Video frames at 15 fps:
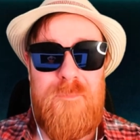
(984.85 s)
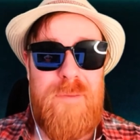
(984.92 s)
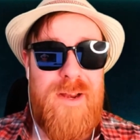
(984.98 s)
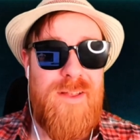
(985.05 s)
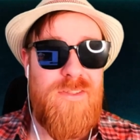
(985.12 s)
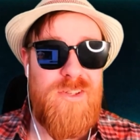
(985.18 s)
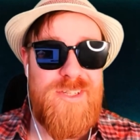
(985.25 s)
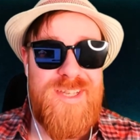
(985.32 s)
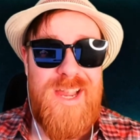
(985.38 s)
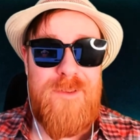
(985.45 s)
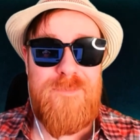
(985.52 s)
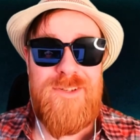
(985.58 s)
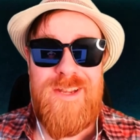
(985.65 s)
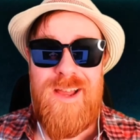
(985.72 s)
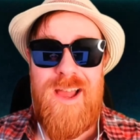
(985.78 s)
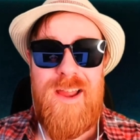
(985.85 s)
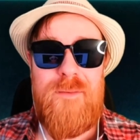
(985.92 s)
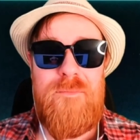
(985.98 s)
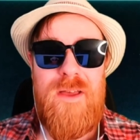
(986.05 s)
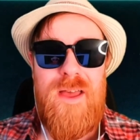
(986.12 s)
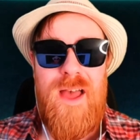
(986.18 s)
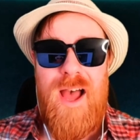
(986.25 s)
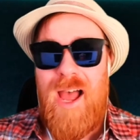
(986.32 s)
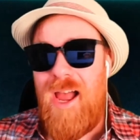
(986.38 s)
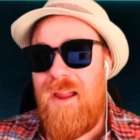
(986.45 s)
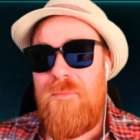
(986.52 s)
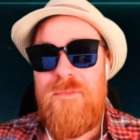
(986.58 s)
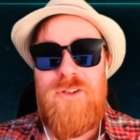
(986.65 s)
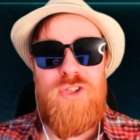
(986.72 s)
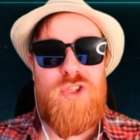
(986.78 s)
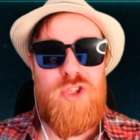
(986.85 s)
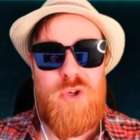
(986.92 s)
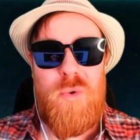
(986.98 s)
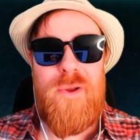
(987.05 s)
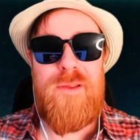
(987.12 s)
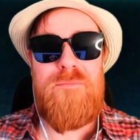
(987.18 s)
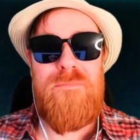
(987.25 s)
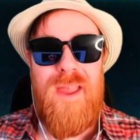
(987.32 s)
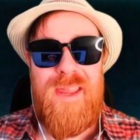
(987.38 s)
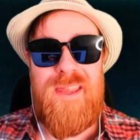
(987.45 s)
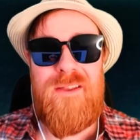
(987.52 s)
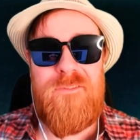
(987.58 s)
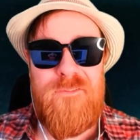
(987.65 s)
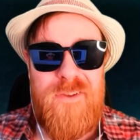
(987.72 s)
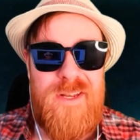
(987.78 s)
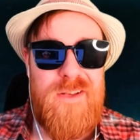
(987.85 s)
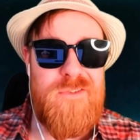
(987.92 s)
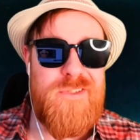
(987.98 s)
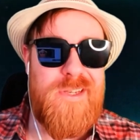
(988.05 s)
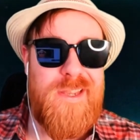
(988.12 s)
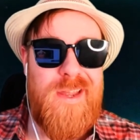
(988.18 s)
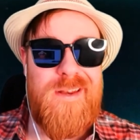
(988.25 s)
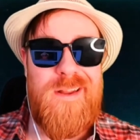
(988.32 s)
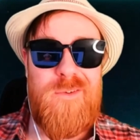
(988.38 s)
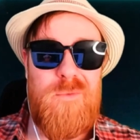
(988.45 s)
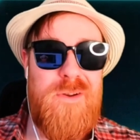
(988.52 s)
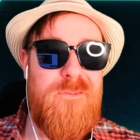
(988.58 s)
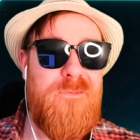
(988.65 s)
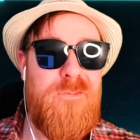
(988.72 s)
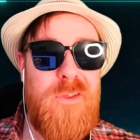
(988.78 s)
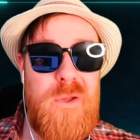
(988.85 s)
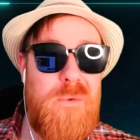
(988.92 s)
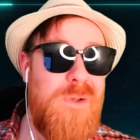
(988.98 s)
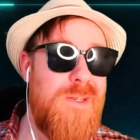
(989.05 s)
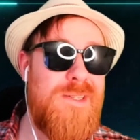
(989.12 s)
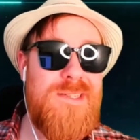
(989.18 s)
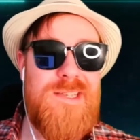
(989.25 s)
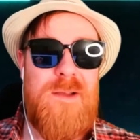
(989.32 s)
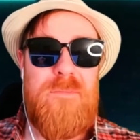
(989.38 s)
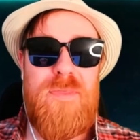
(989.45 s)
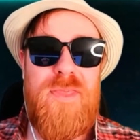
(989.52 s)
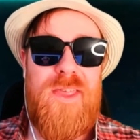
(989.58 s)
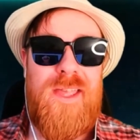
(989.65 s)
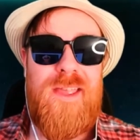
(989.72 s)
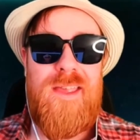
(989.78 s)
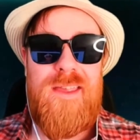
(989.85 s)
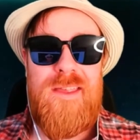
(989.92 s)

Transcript: But at the same time, I'm enjoying making videos again and reviewing something.